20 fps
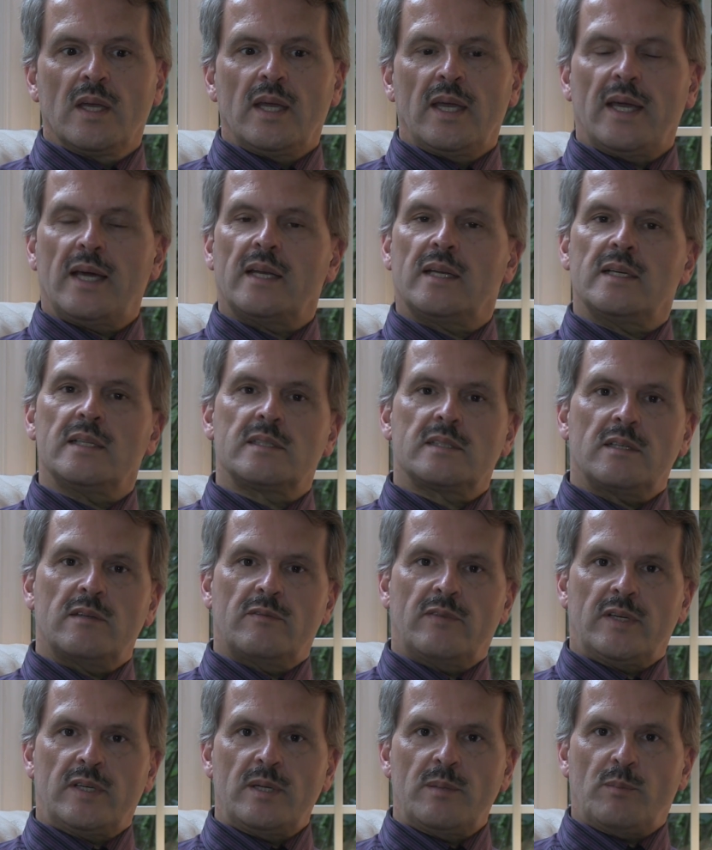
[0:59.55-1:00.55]
Airlines are
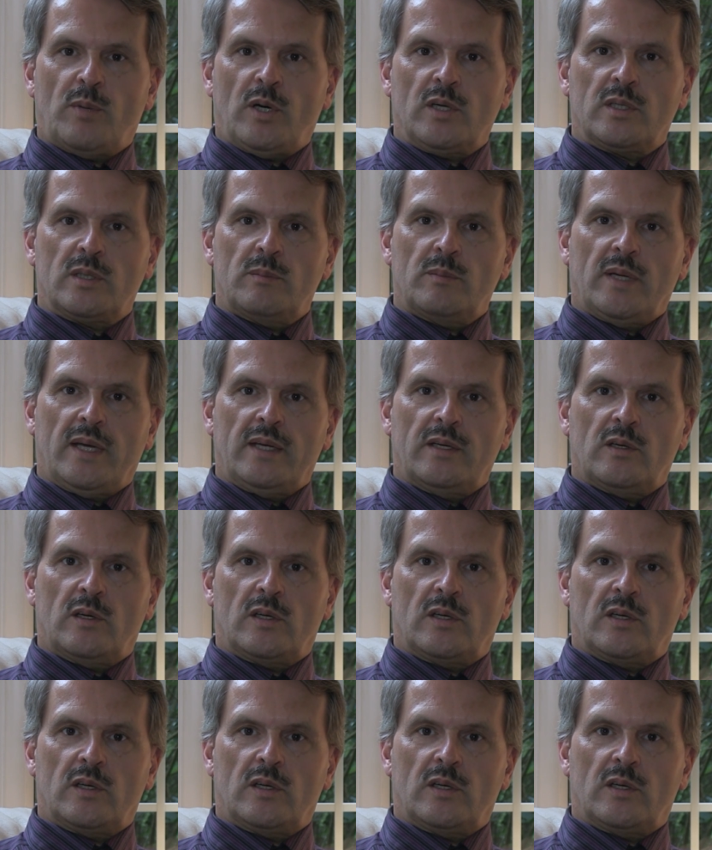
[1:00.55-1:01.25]
very bottom line